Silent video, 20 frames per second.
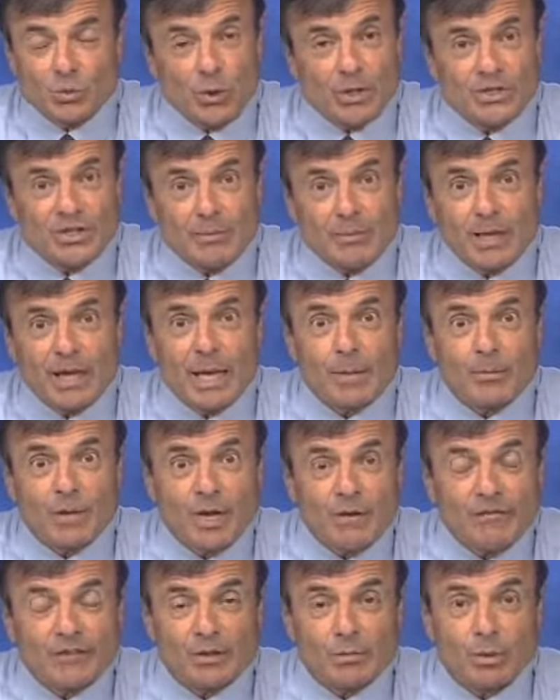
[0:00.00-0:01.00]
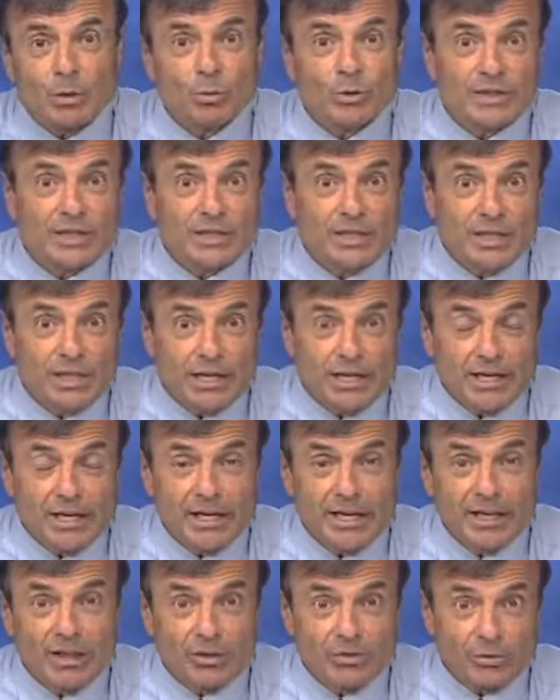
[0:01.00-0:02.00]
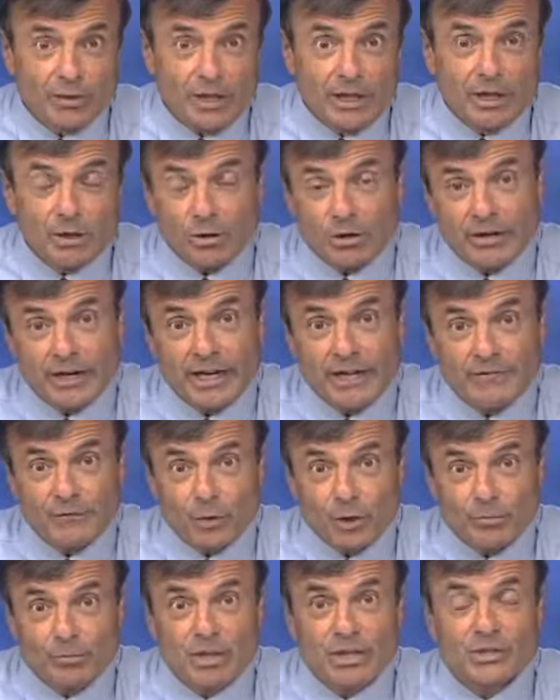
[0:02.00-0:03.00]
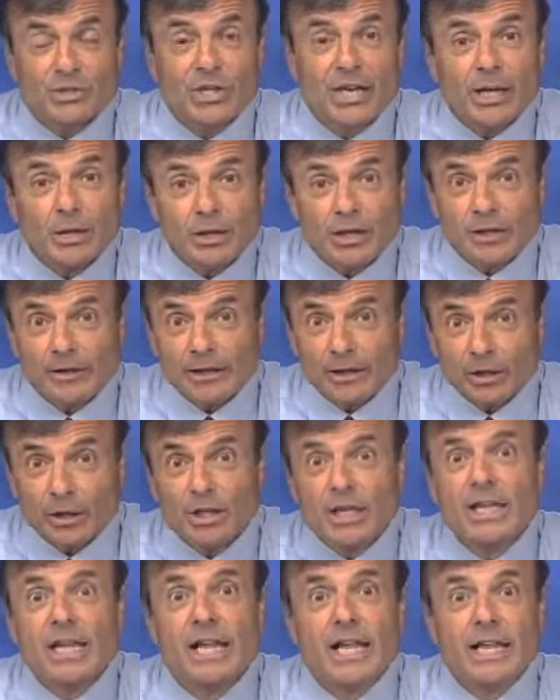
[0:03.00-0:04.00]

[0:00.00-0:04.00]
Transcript: once they became comfortable with the TI-83 or 84 plus calculator,